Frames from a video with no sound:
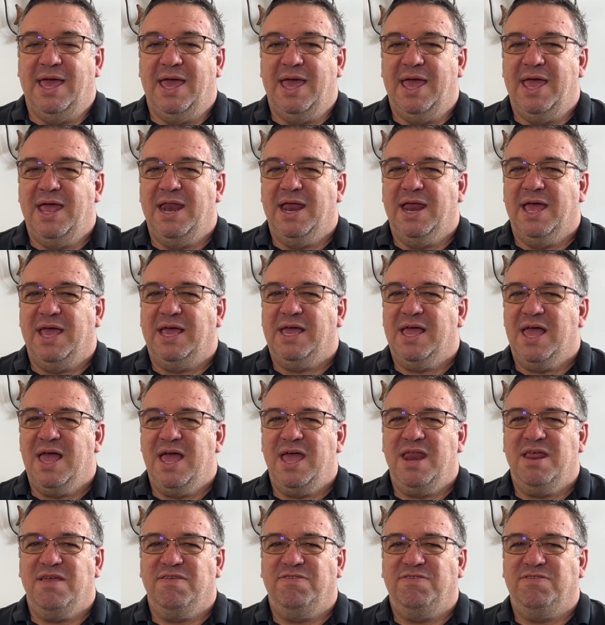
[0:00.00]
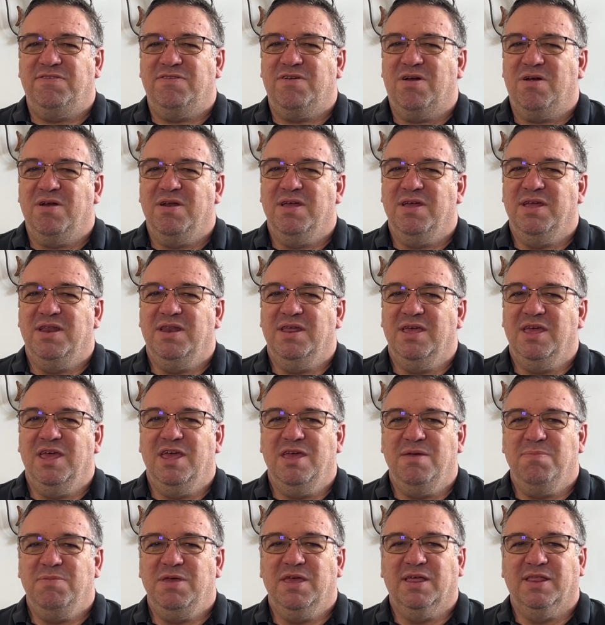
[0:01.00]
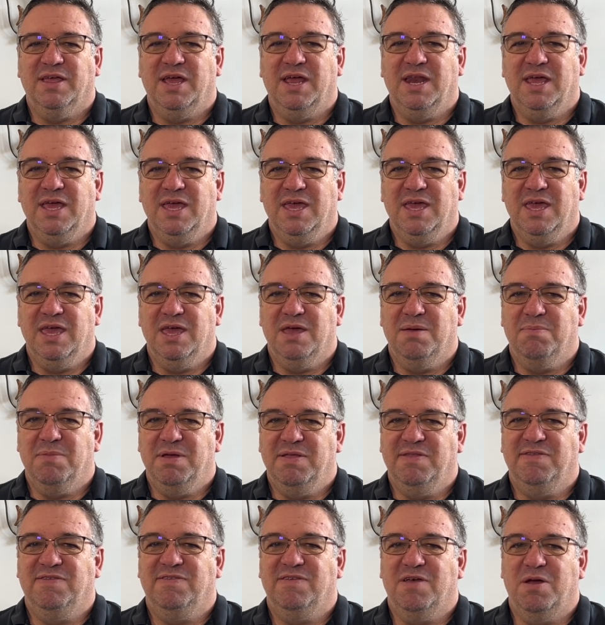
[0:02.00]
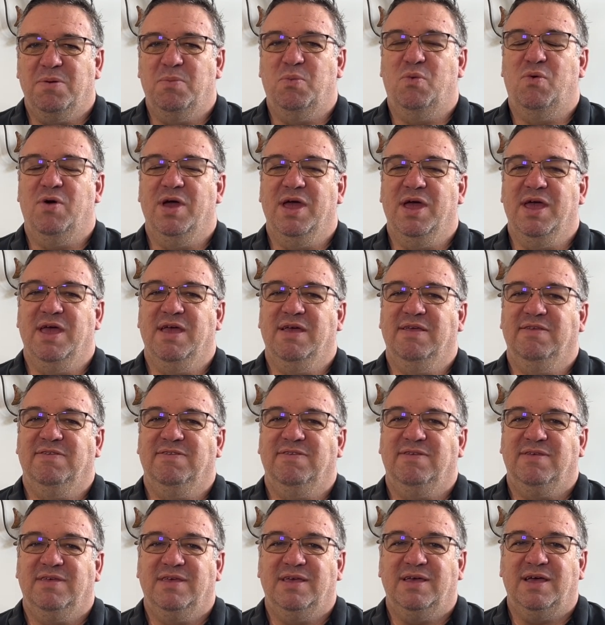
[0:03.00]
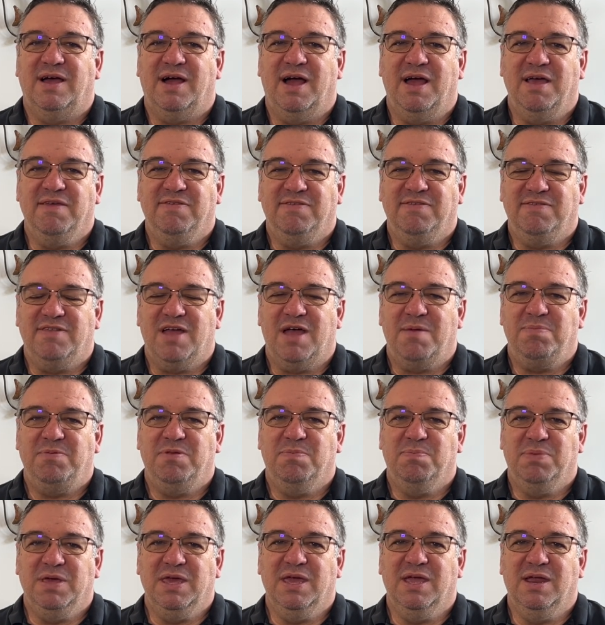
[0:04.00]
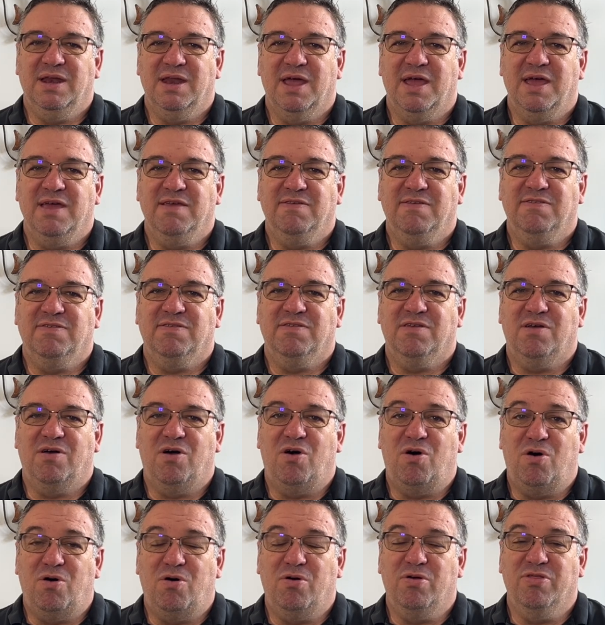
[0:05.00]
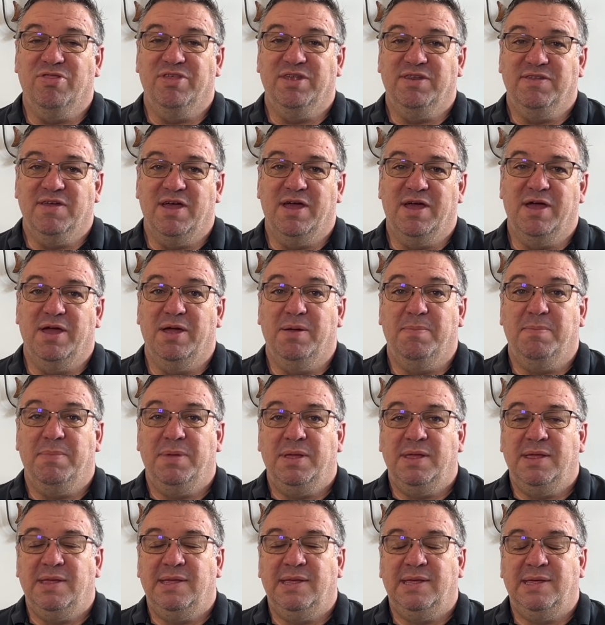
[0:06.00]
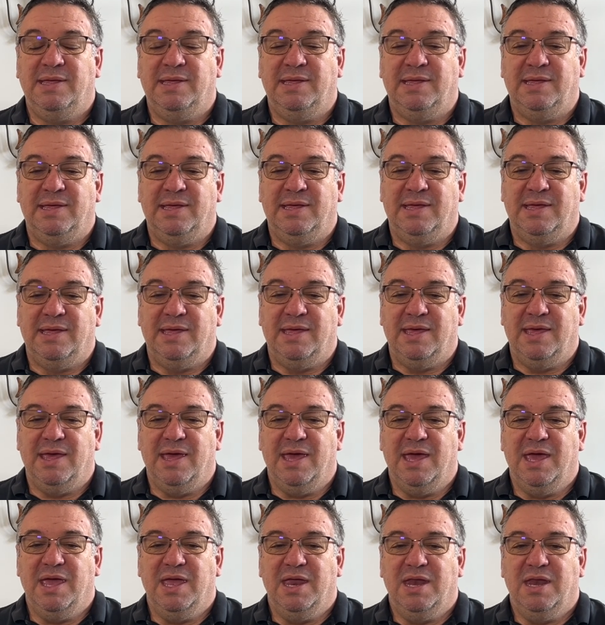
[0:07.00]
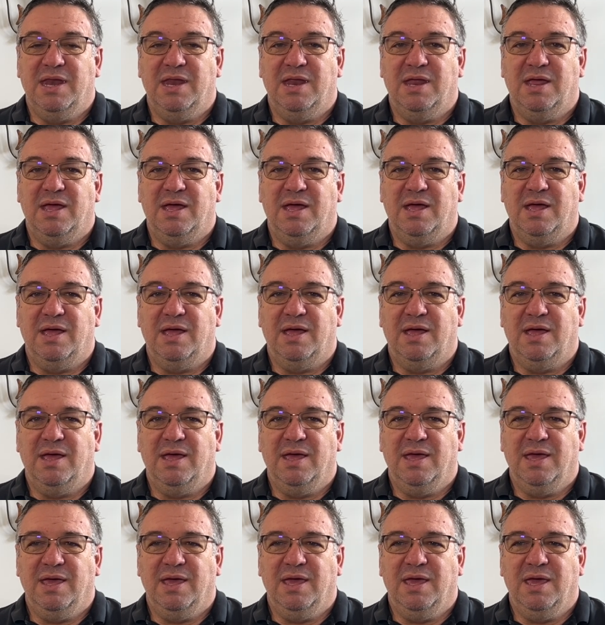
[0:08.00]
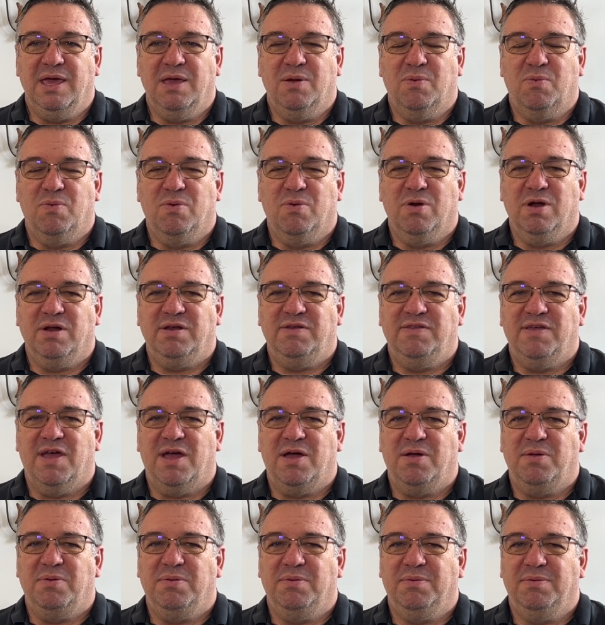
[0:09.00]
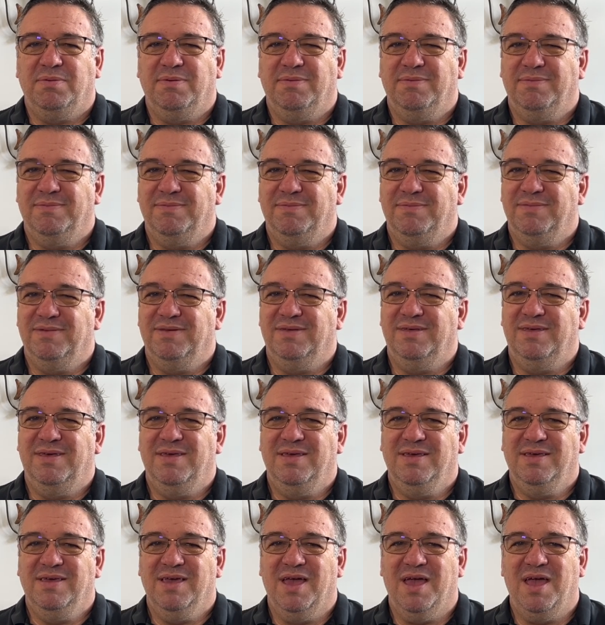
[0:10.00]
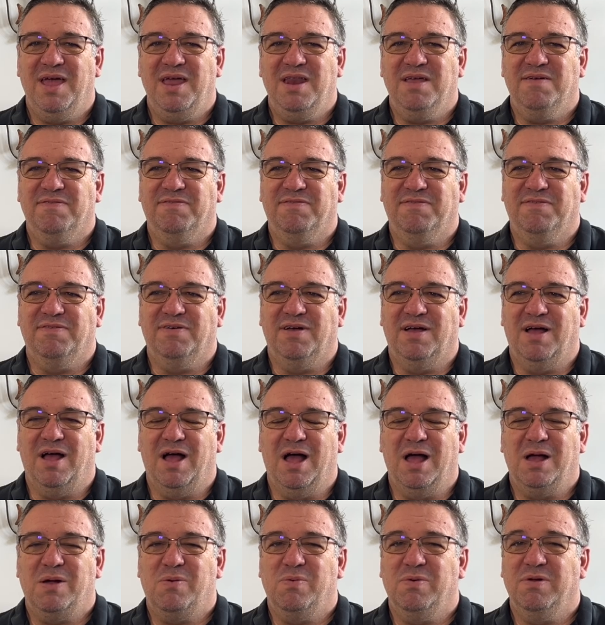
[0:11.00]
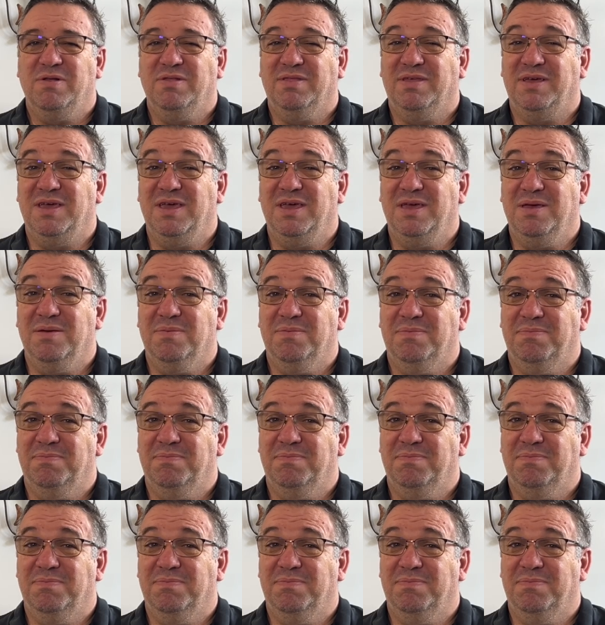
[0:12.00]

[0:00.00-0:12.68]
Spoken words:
And I kind of started emulating him in some ways. I stopped being nice all the time. And it worked out kind of awkwardly